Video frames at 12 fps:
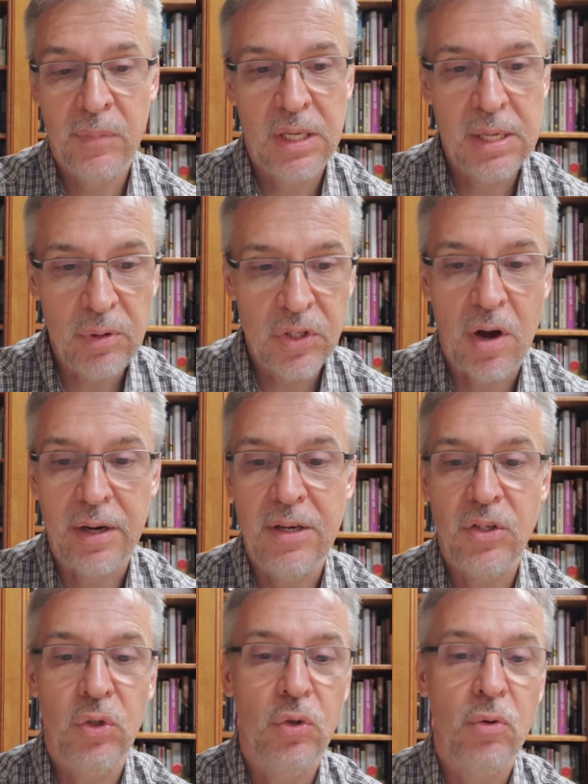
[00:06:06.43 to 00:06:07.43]
He was talking
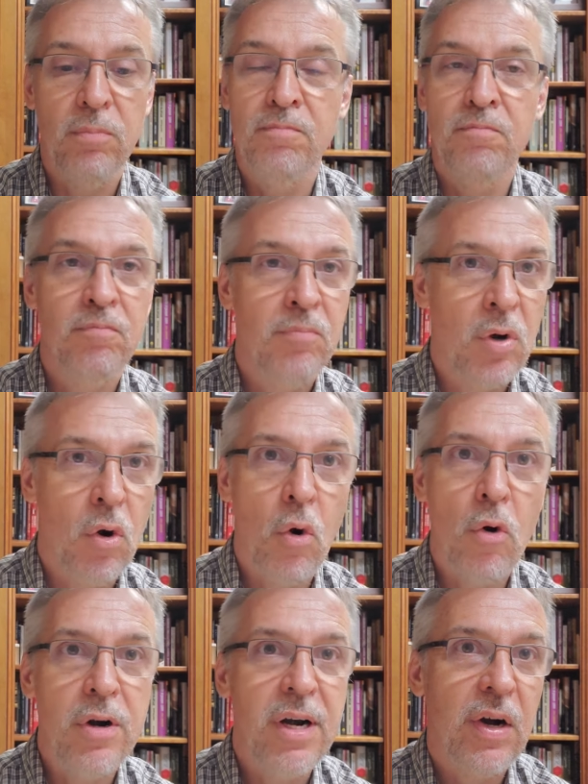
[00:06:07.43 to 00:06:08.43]
to
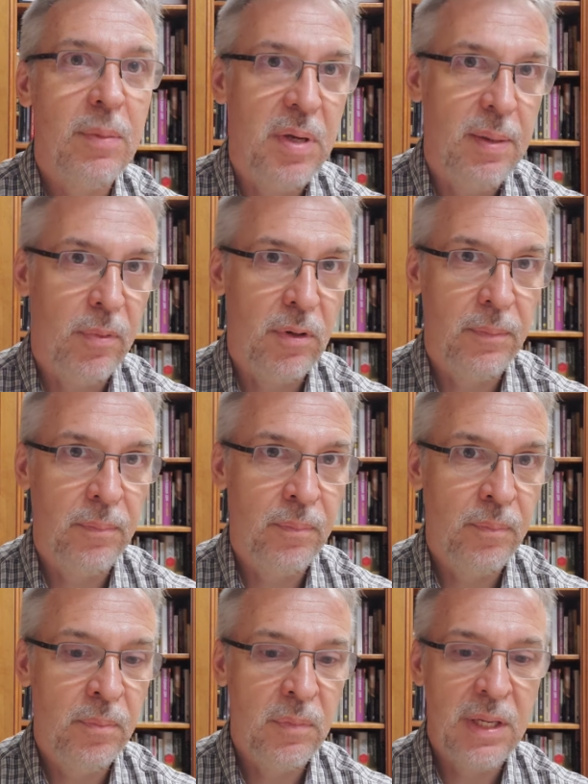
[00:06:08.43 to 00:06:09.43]
ordinary people.
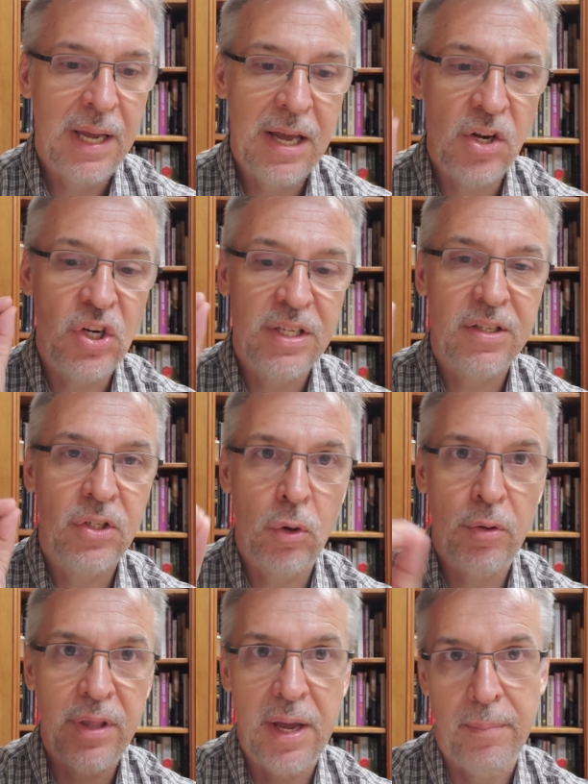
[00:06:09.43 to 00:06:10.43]
And Jesus
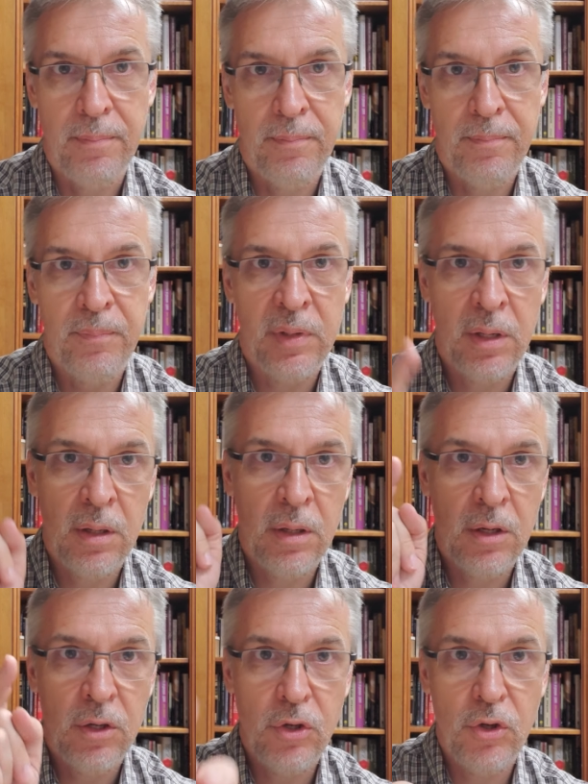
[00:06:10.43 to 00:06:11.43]
told them,
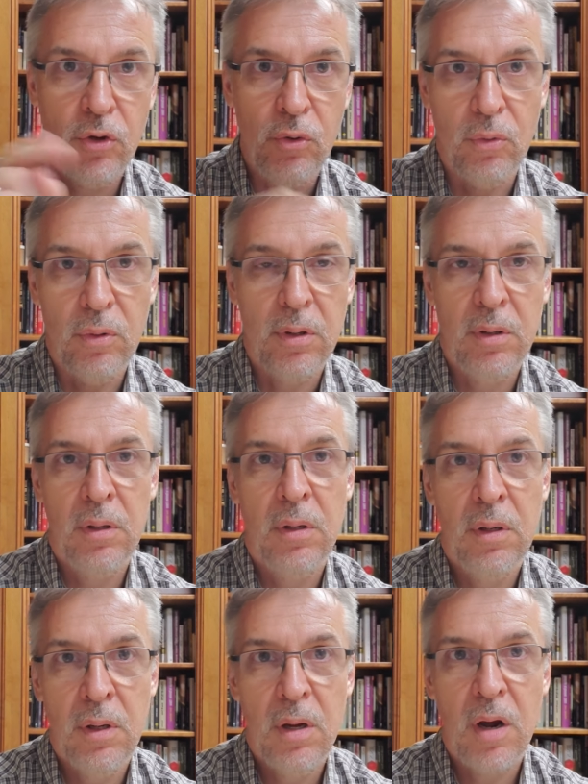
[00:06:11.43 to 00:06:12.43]
You
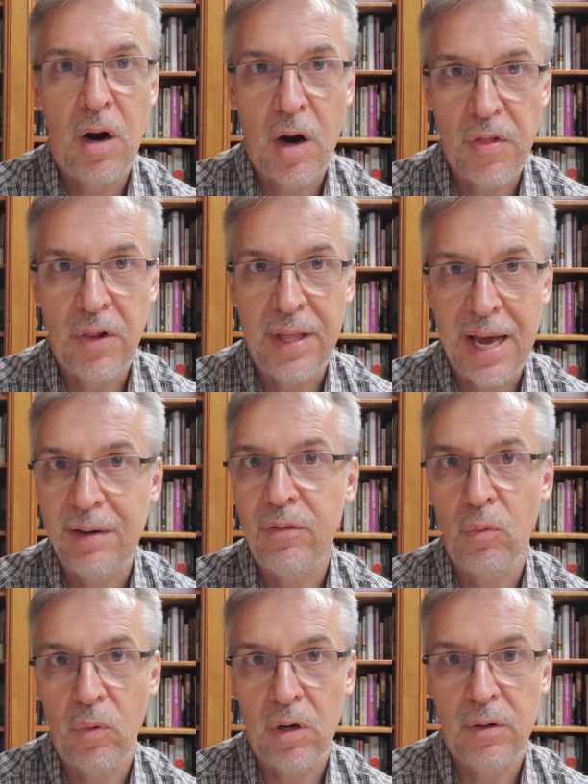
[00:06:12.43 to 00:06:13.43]
are the light of the
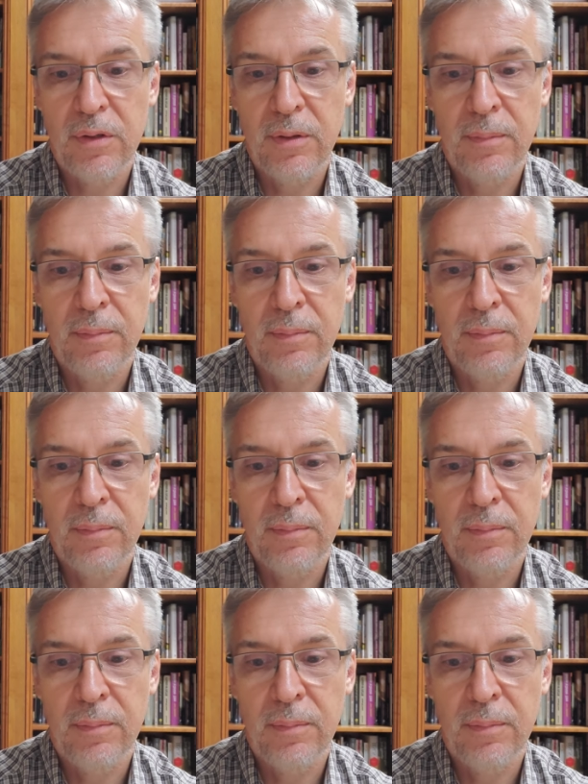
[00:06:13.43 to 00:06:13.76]
world.